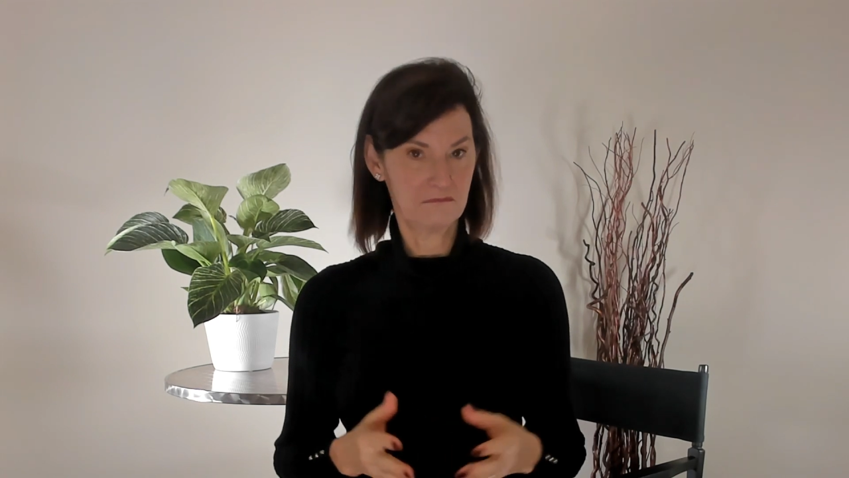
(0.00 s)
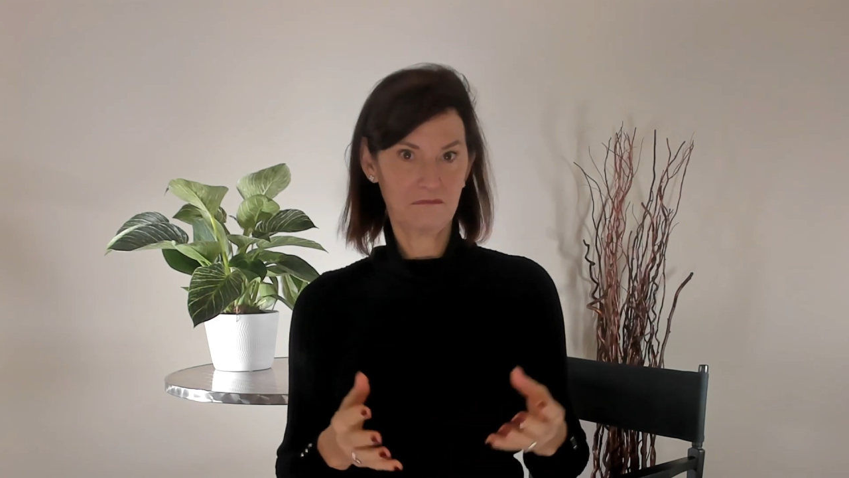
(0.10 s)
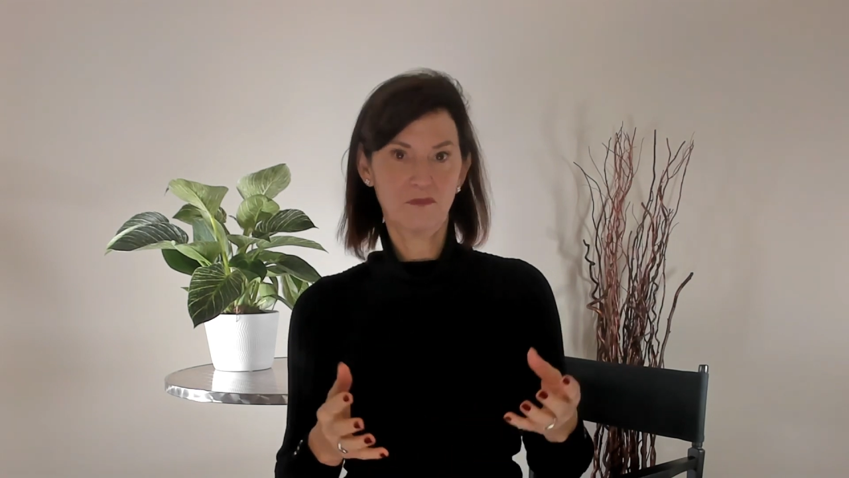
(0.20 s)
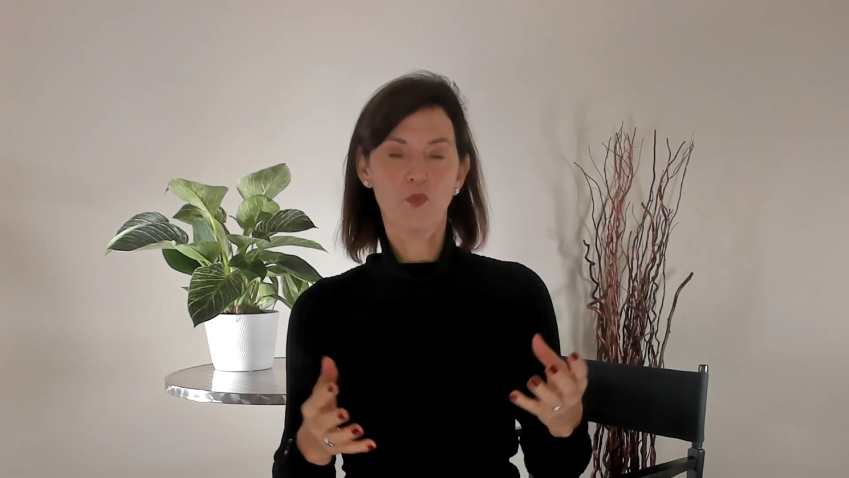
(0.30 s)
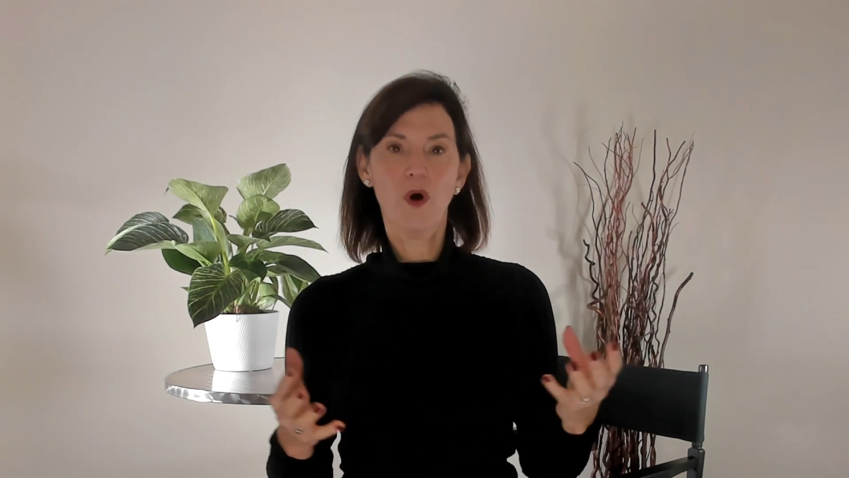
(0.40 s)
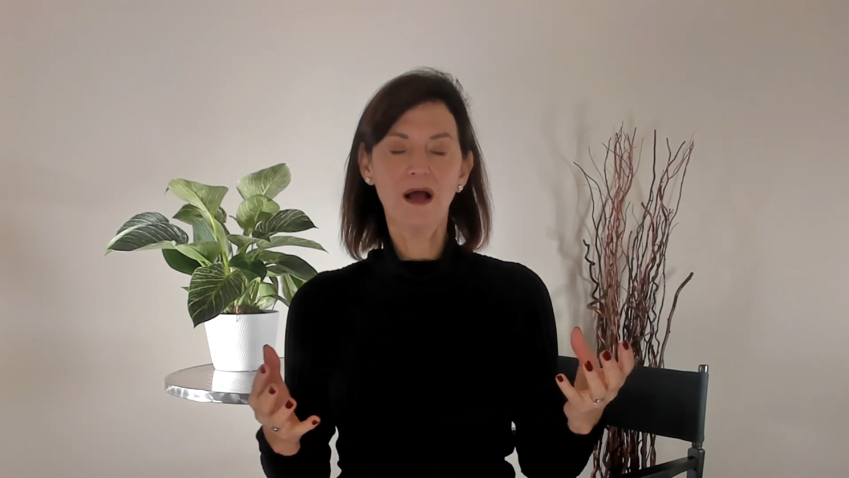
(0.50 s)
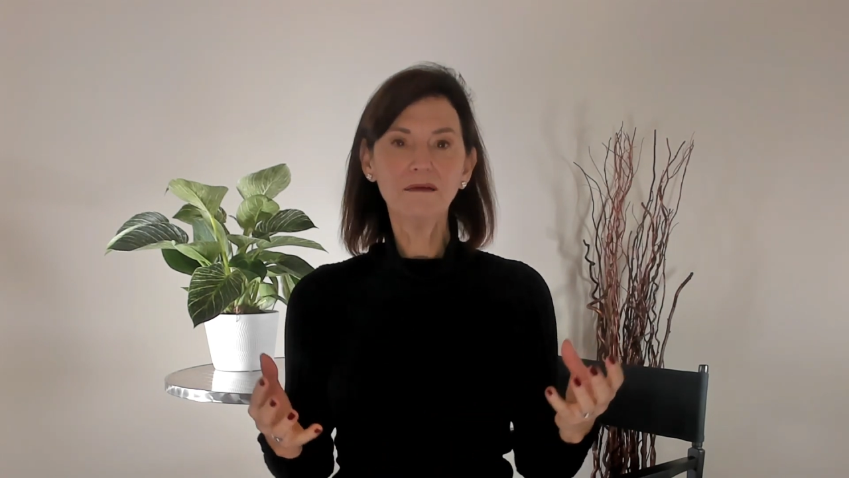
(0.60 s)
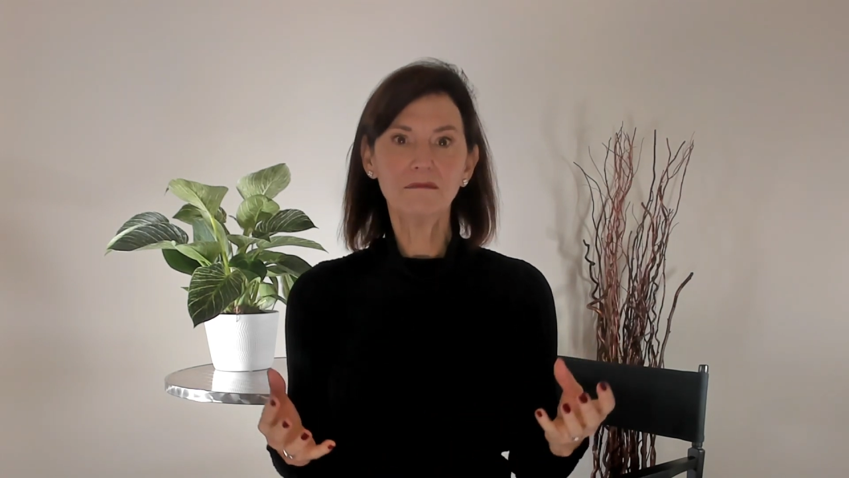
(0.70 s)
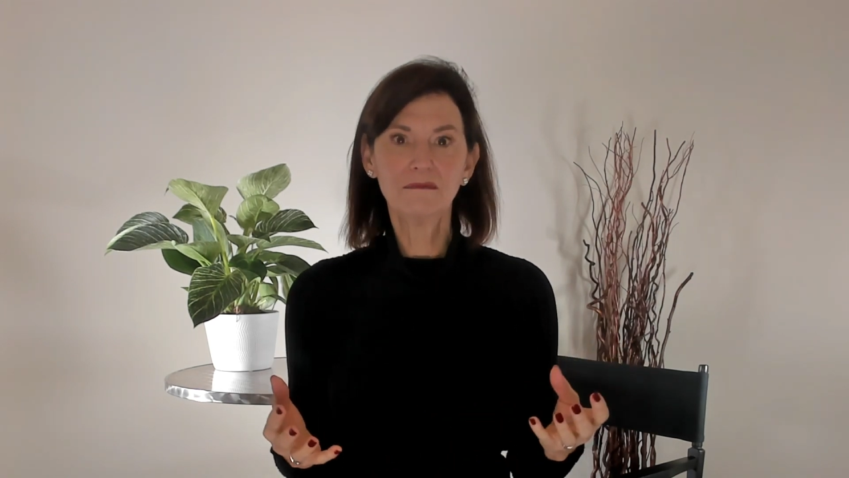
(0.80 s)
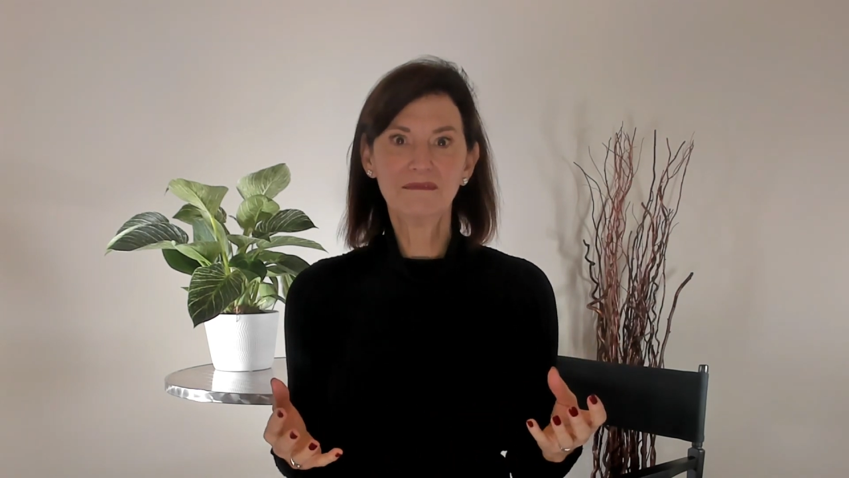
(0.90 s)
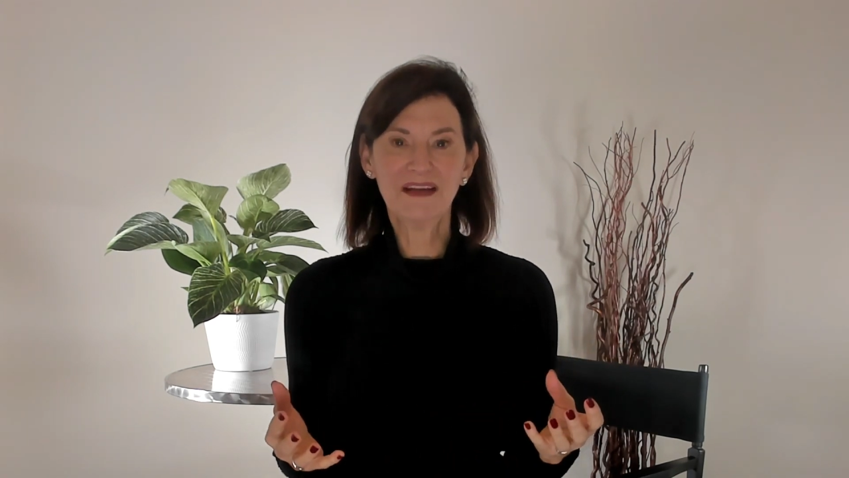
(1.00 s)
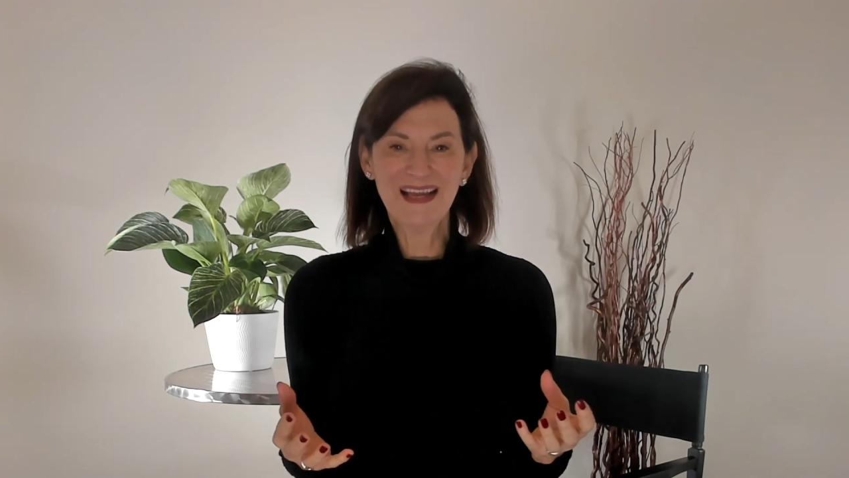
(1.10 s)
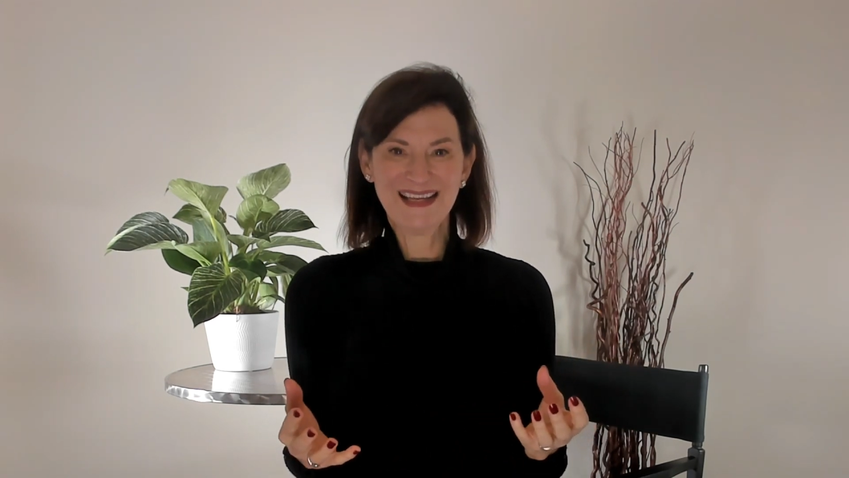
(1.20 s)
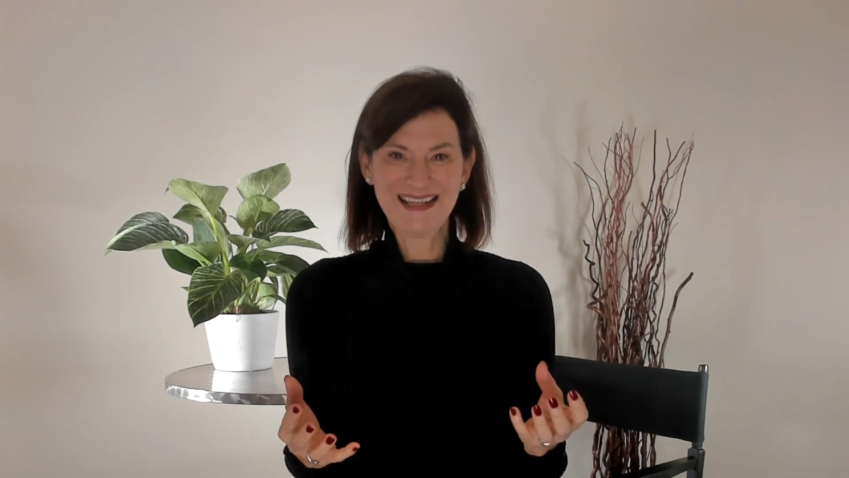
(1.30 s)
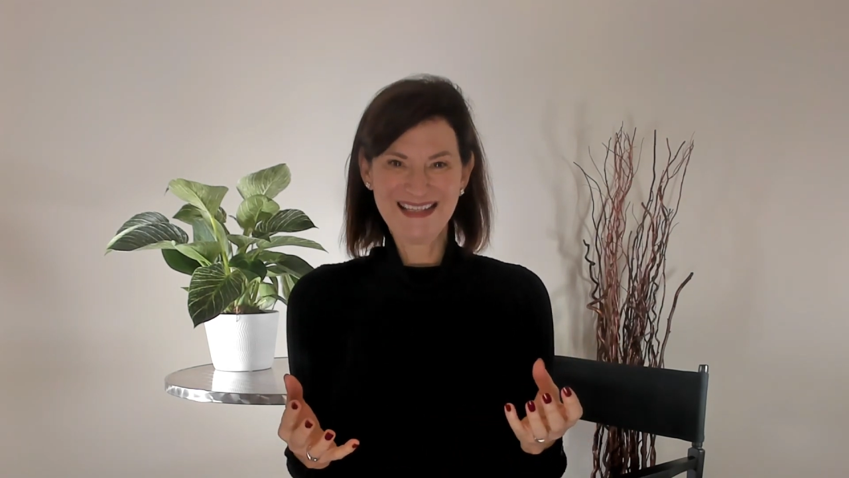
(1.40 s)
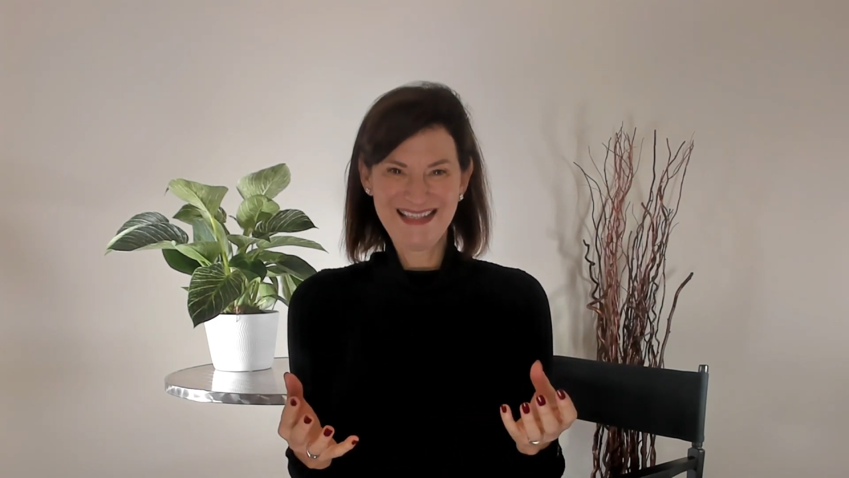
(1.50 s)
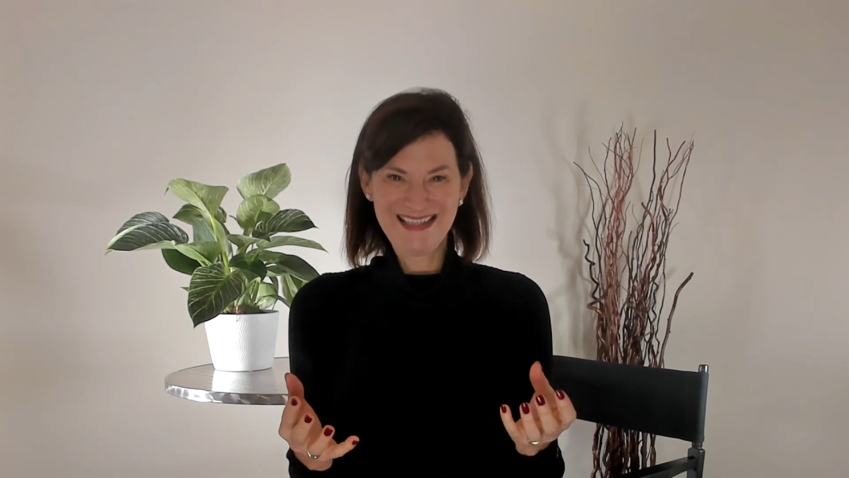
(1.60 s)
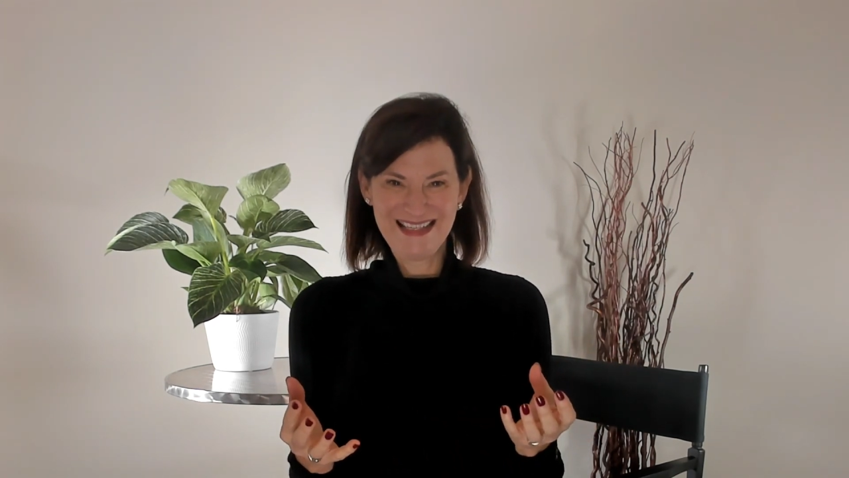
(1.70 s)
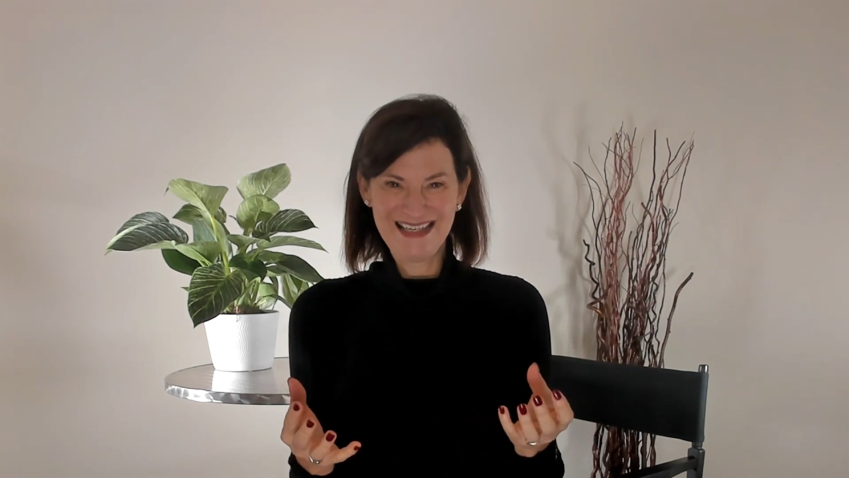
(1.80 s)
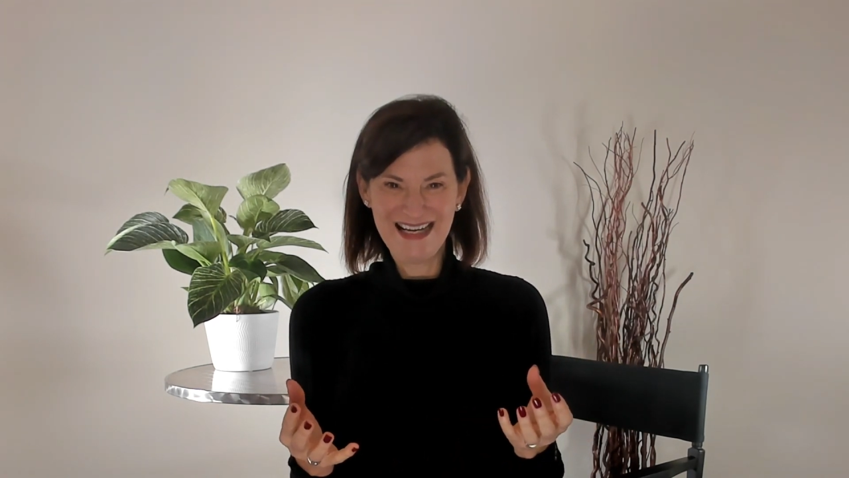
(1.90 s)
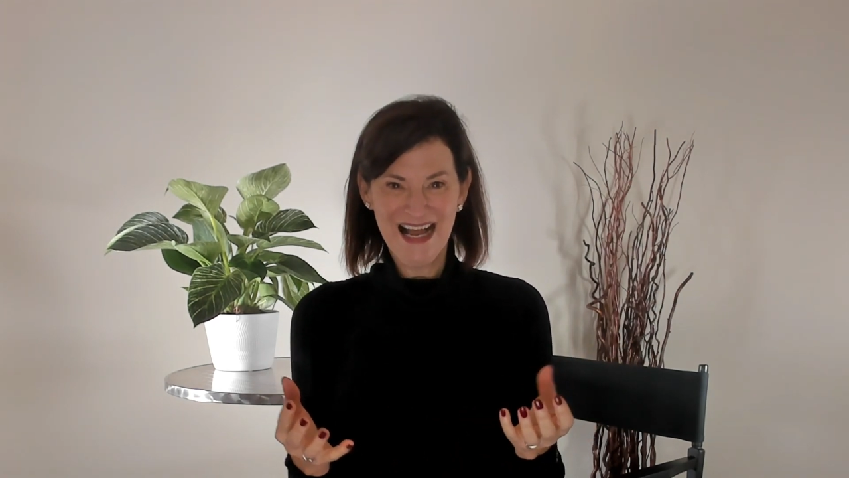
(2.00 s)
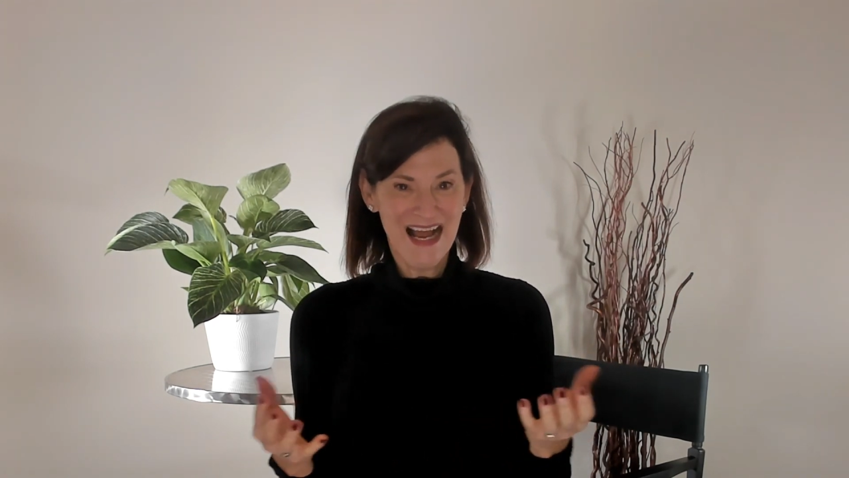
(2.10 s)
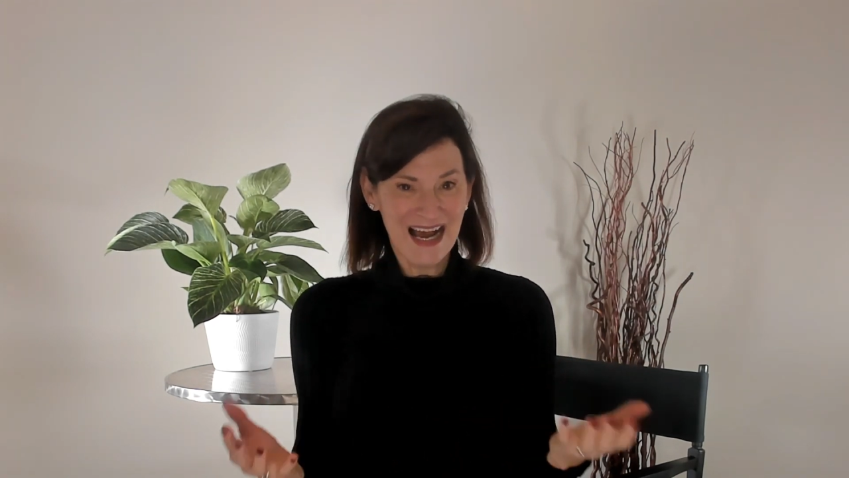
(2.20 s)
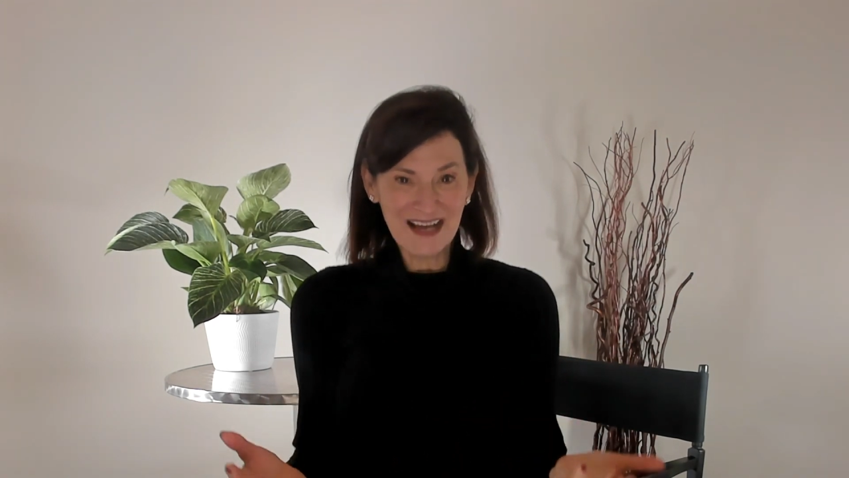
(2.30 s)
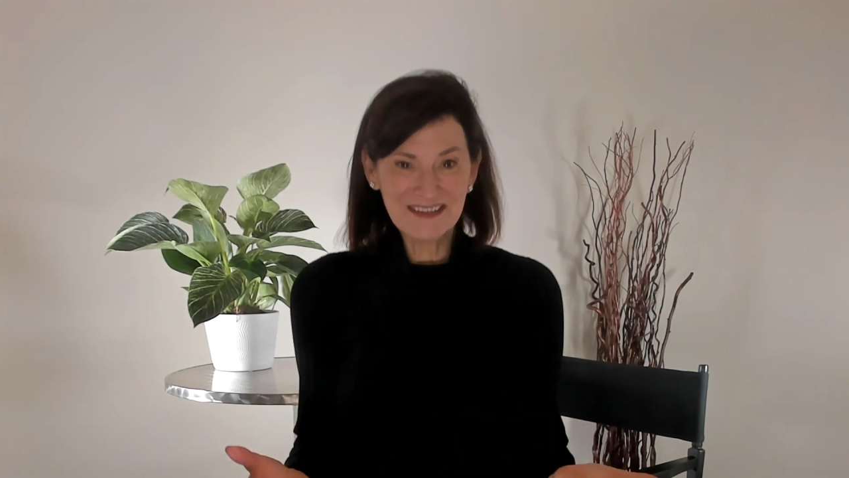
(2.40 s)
What? How